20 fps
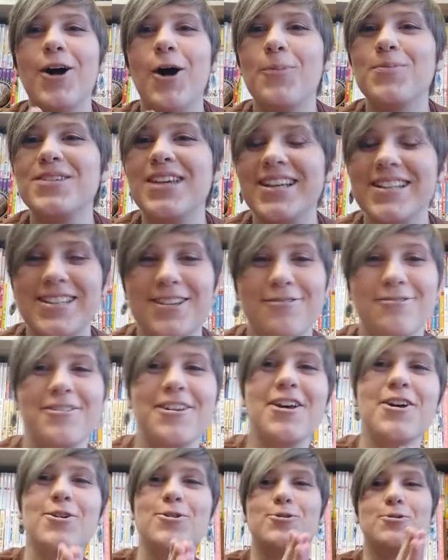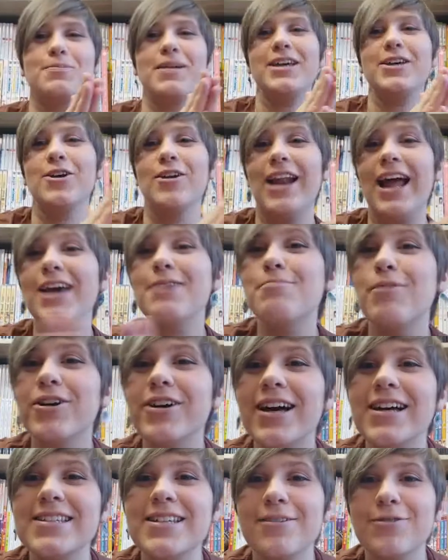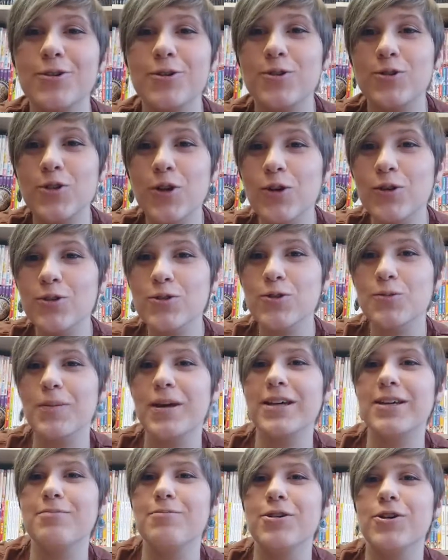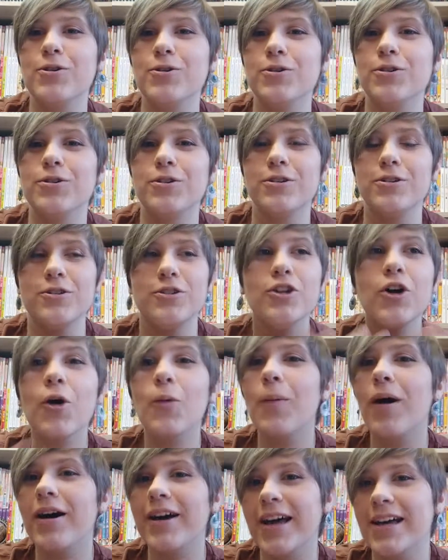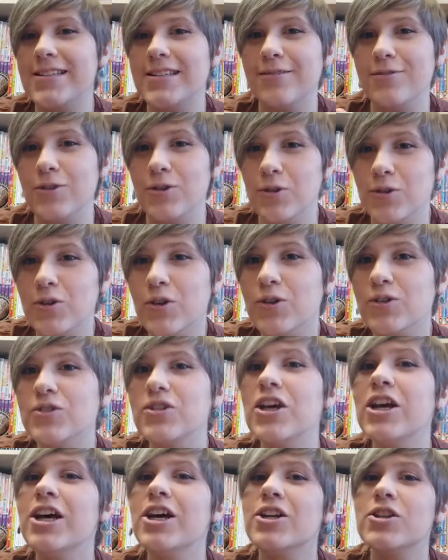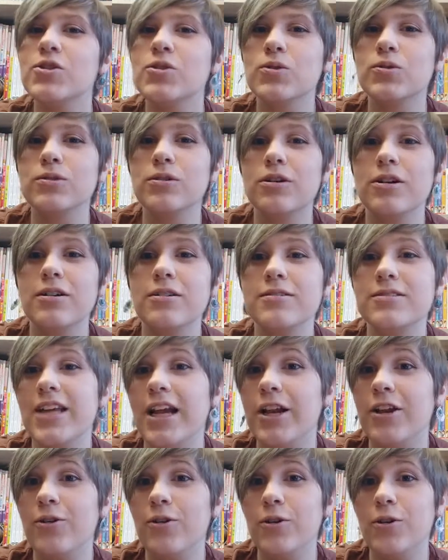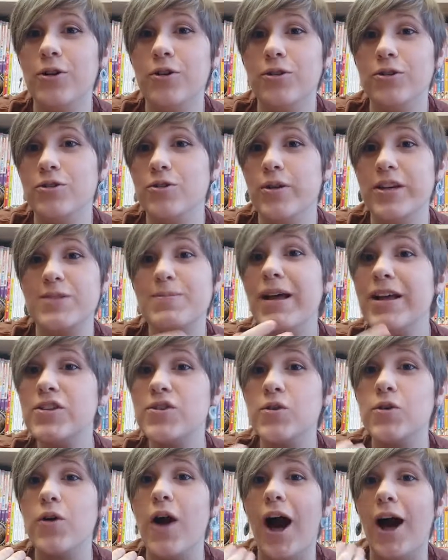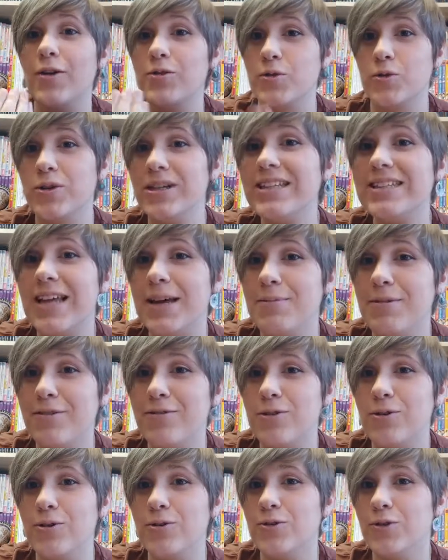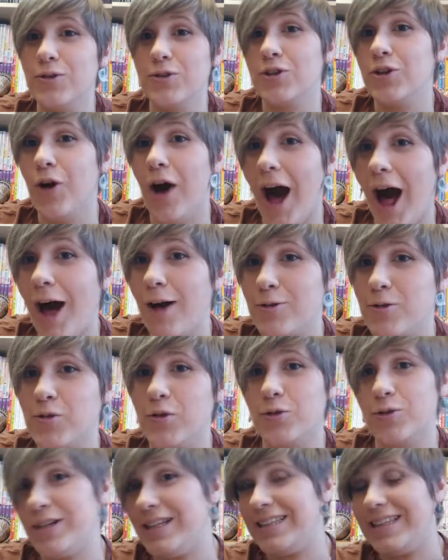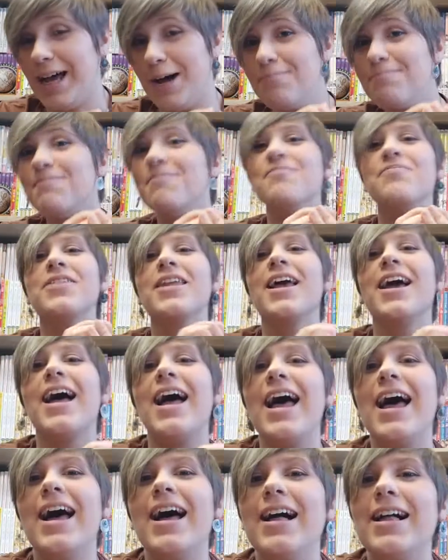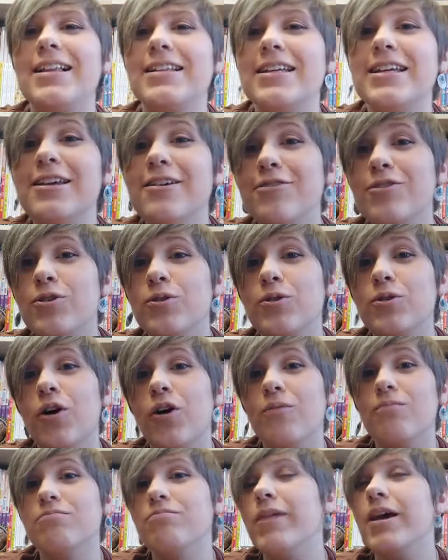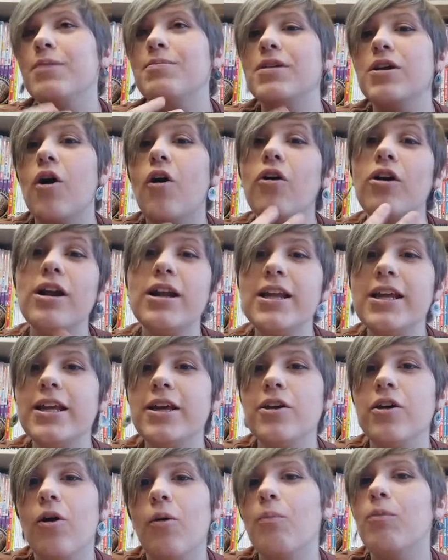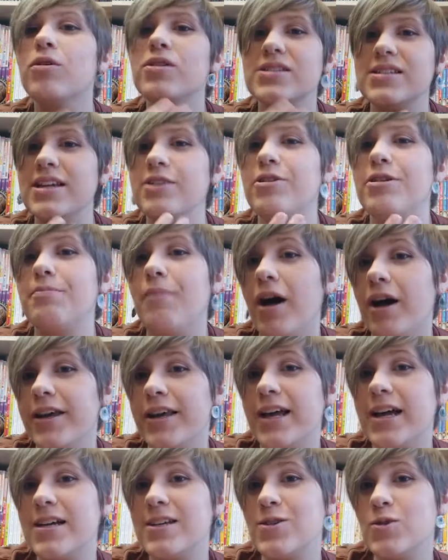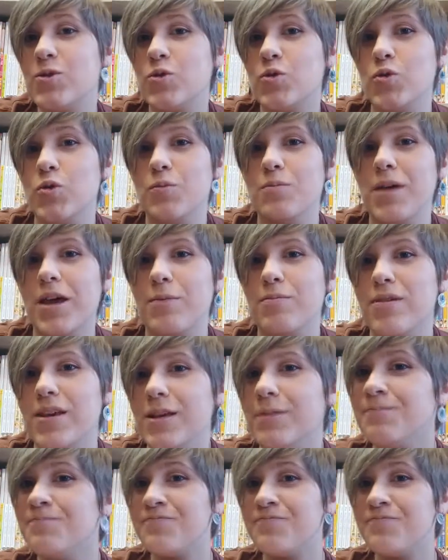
objective. To make you like mangas if you don't, to make you know mangas if you don't, to tell you, to explain to you how to read them if you don't know how to read them. And if you maybe only or mostly read mangas, to maybe